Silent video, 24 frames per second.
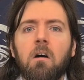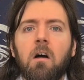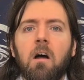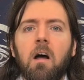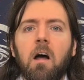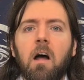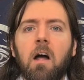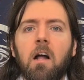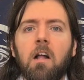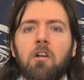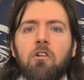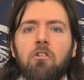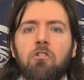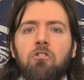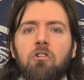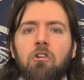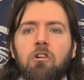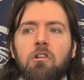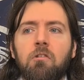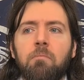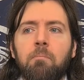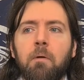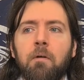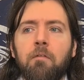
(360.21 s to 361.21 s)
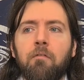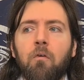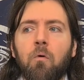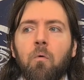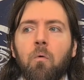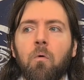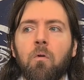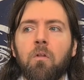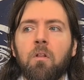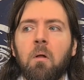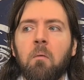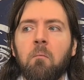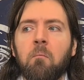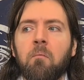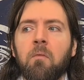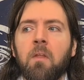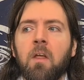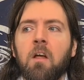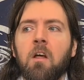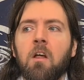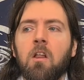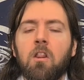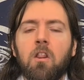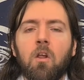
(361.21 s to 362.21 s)
And just before them,
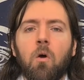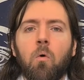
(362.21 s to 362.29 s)
the